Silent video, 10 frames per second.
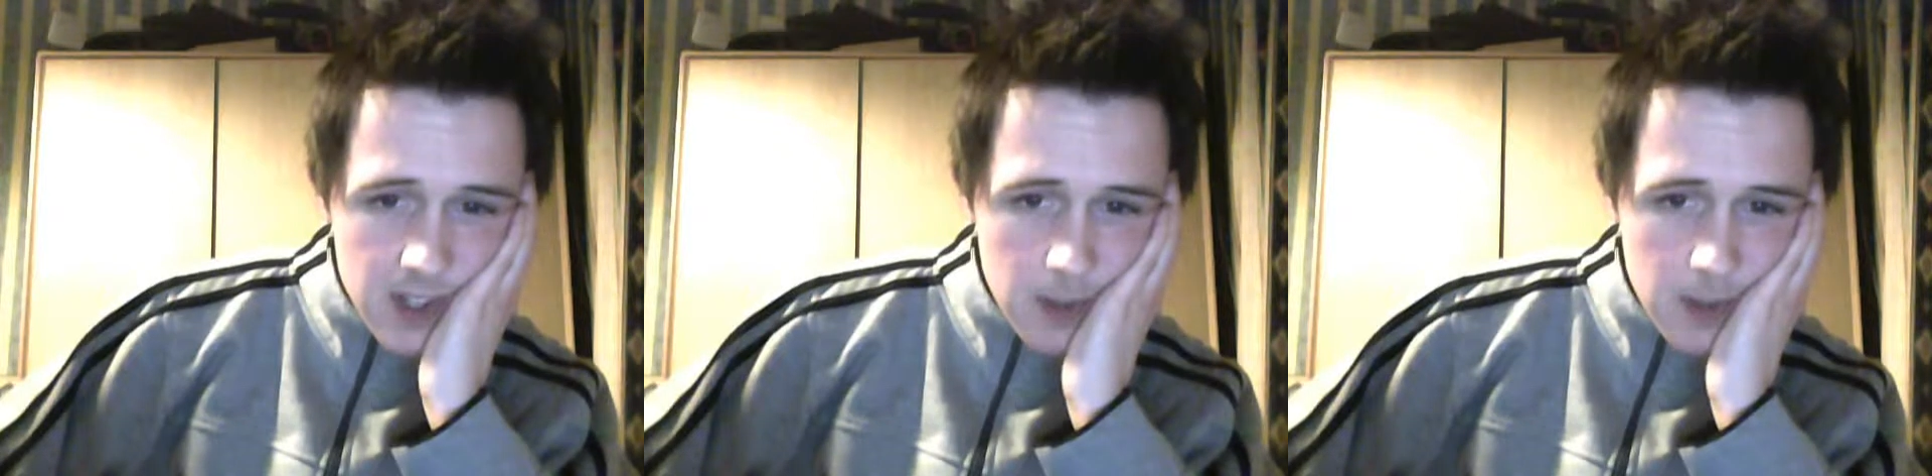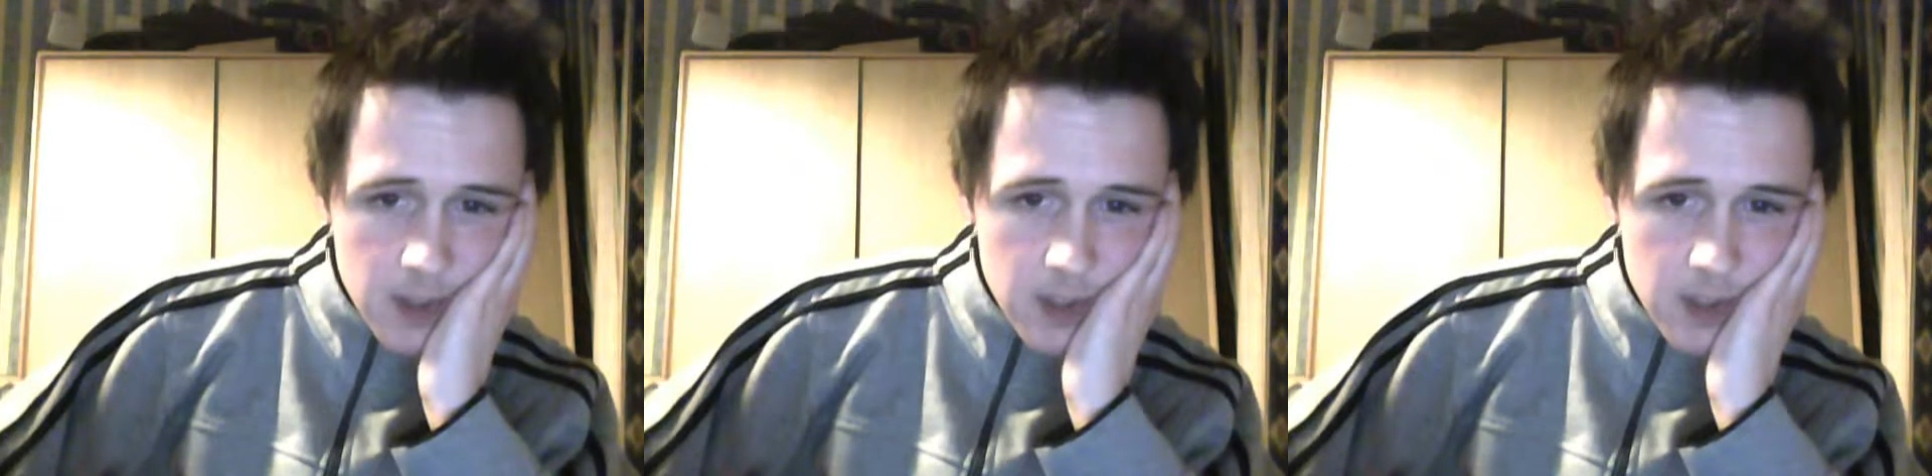
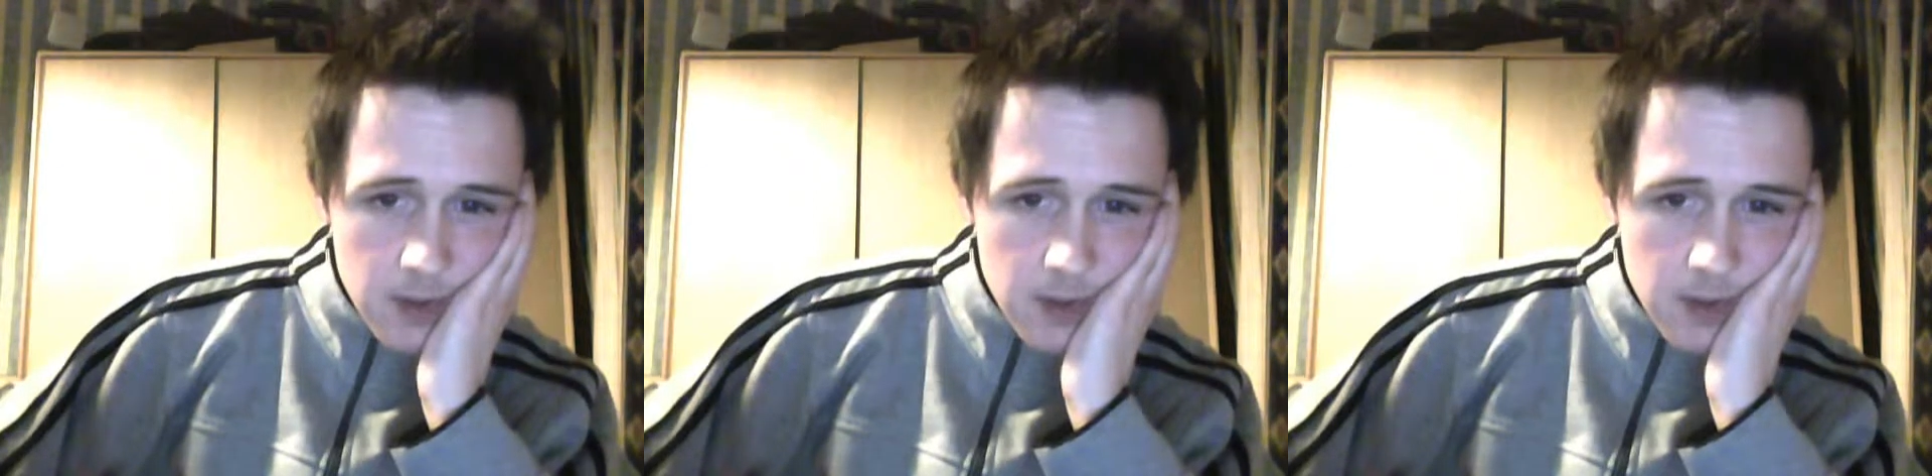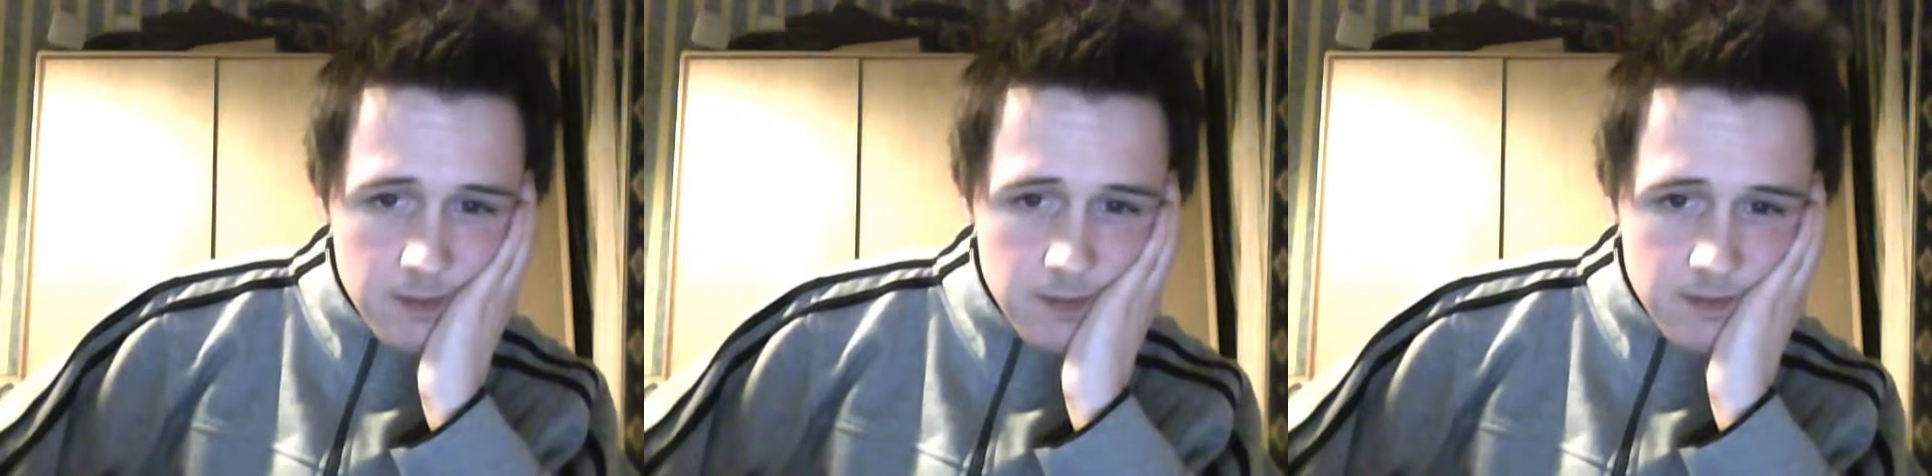possible
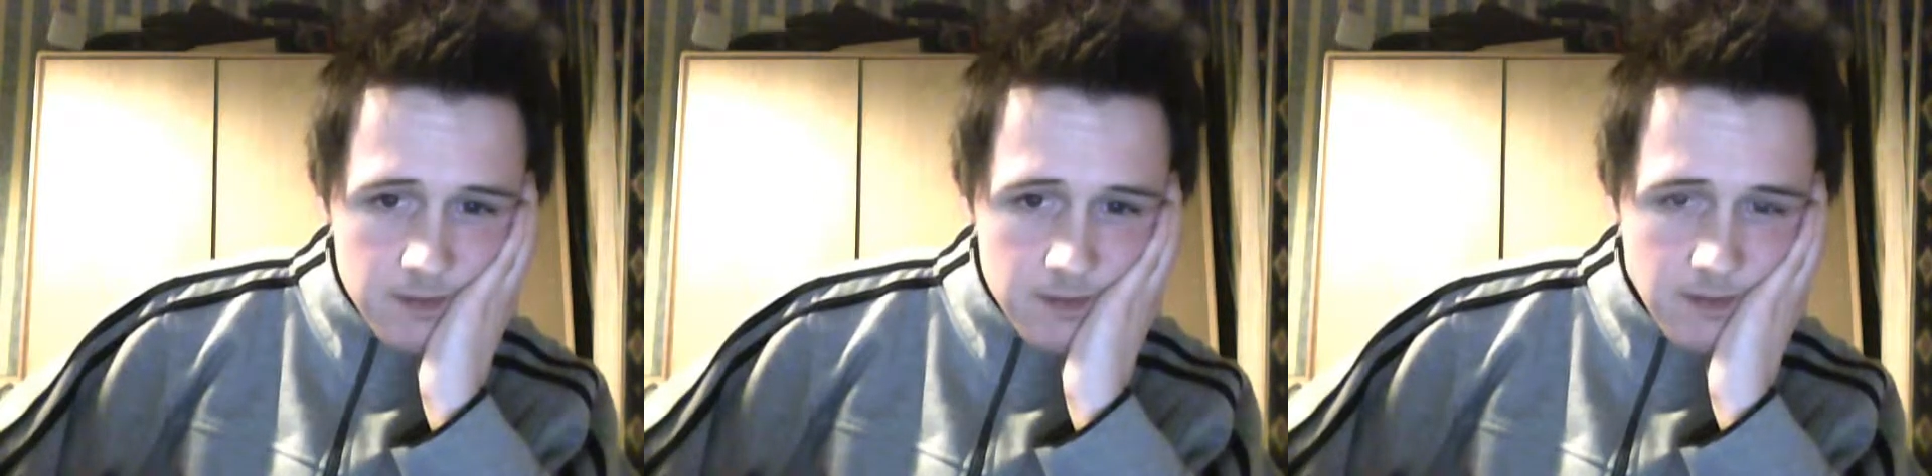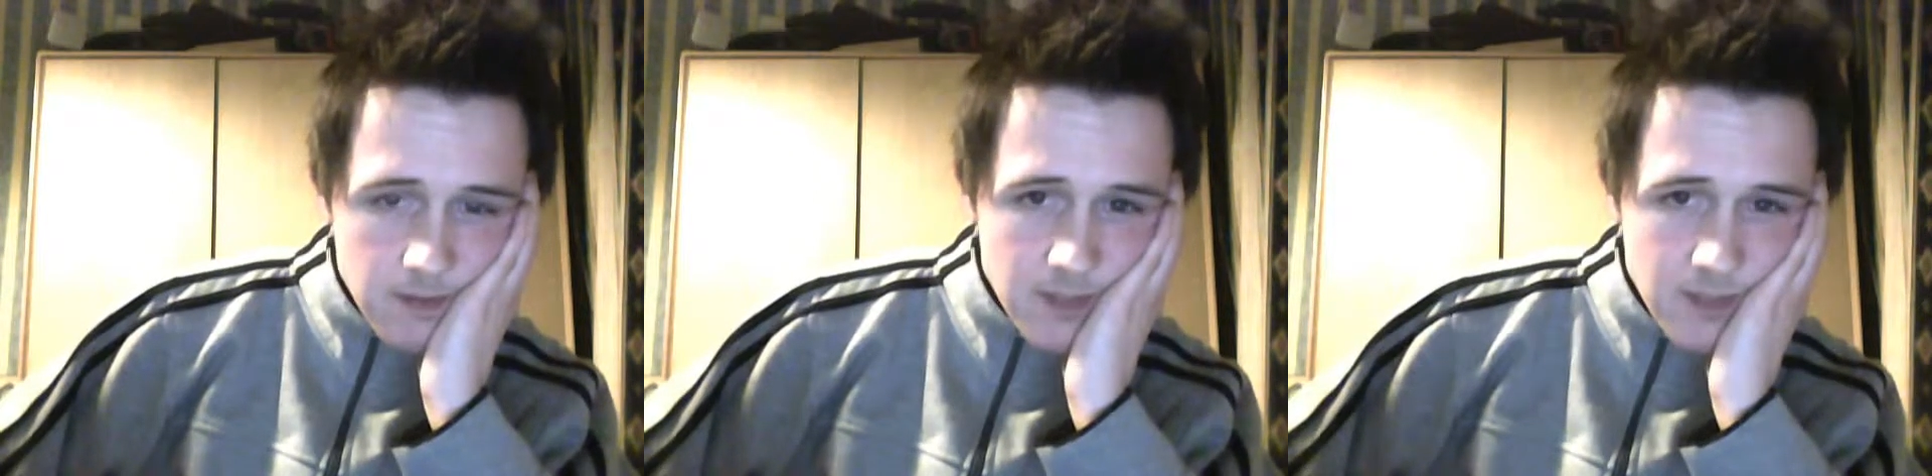
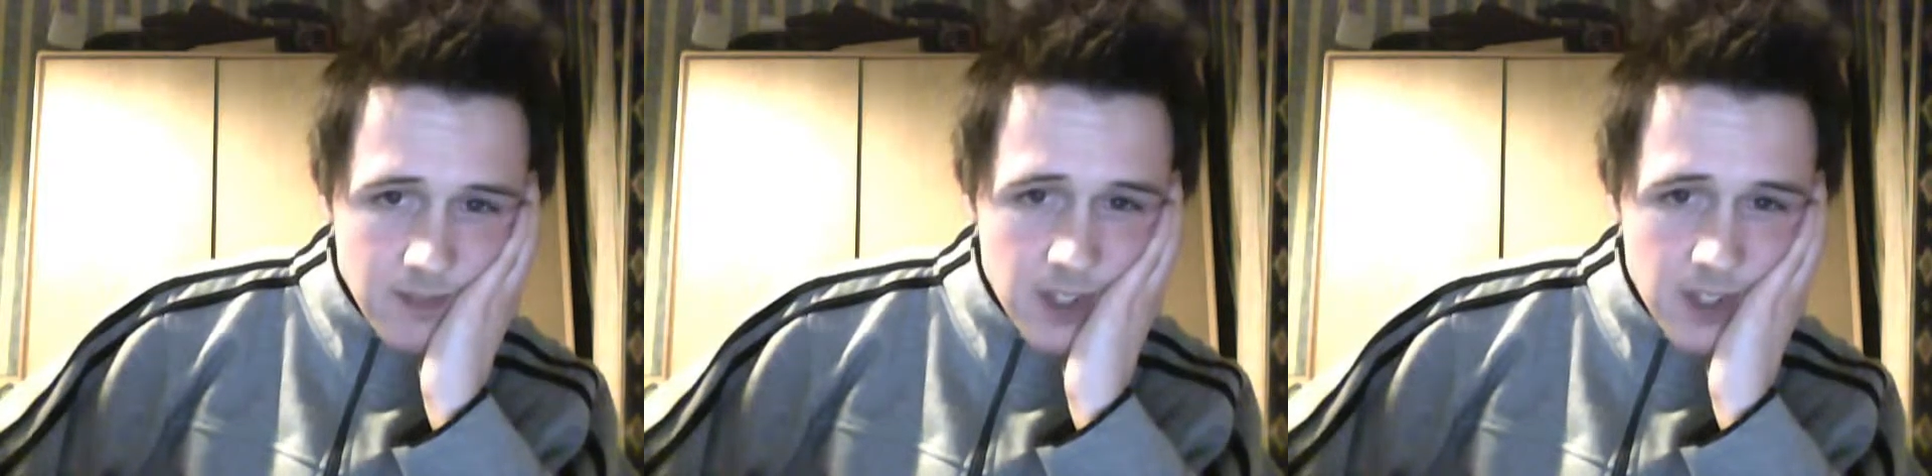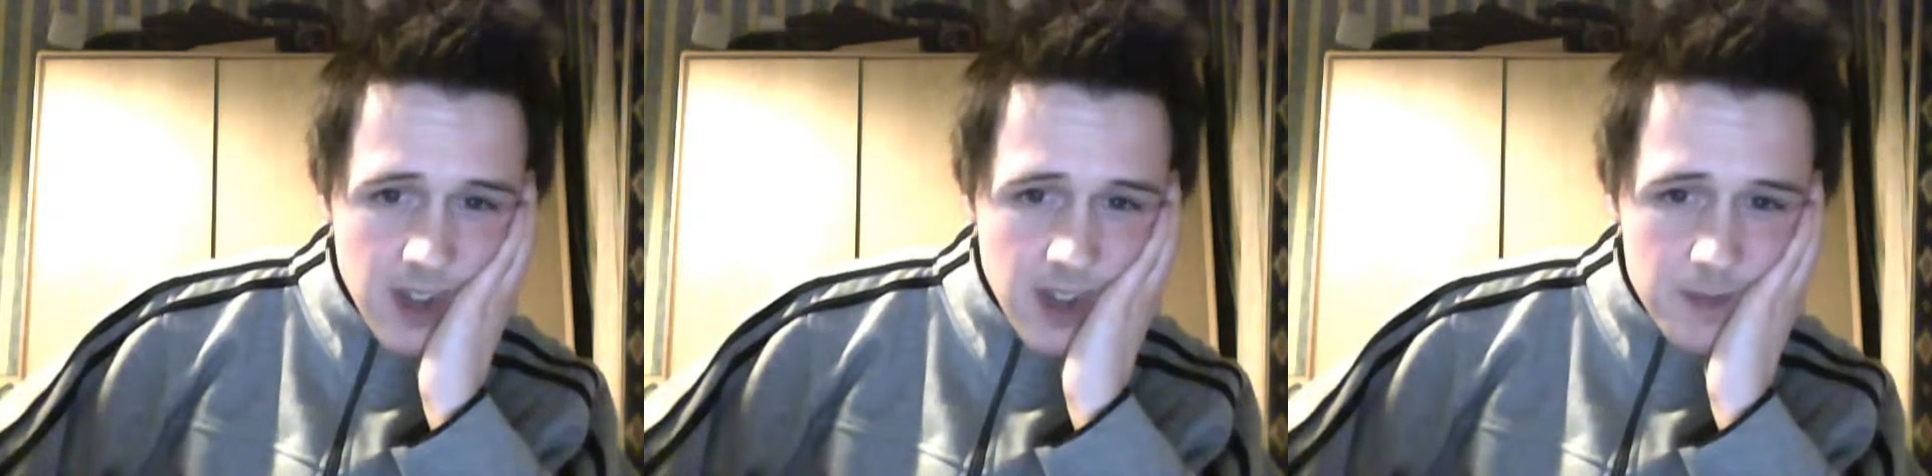to do
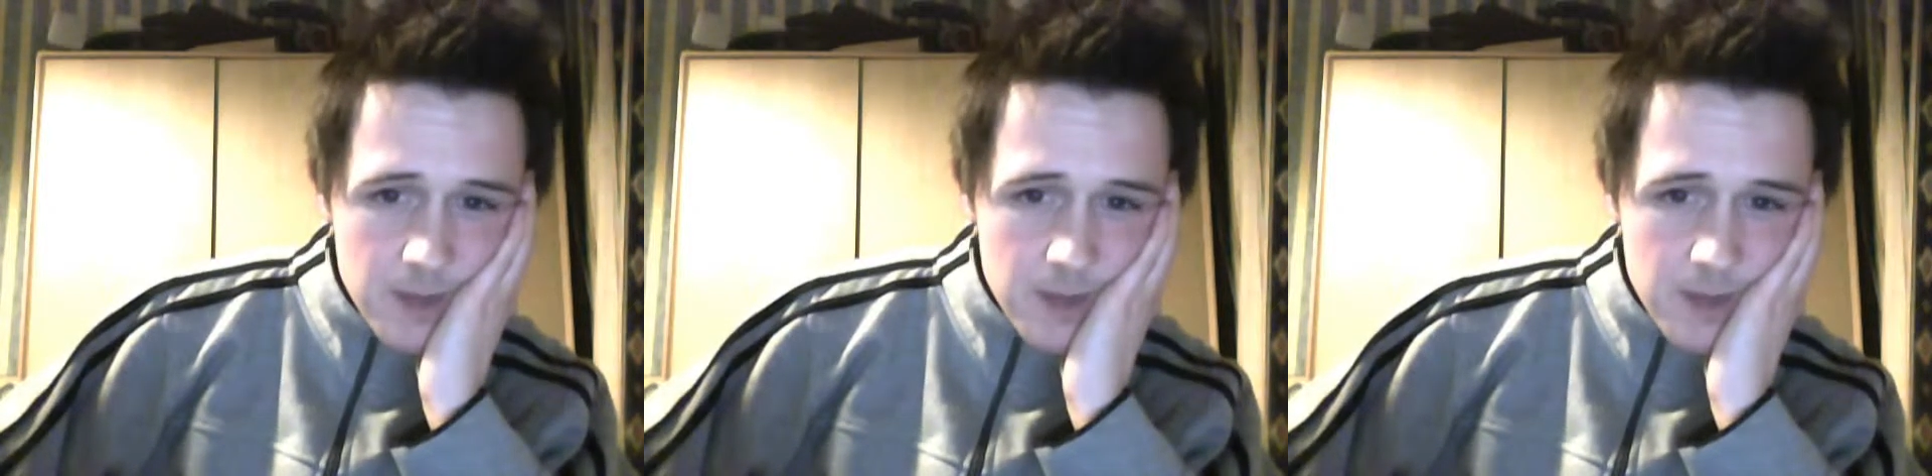that?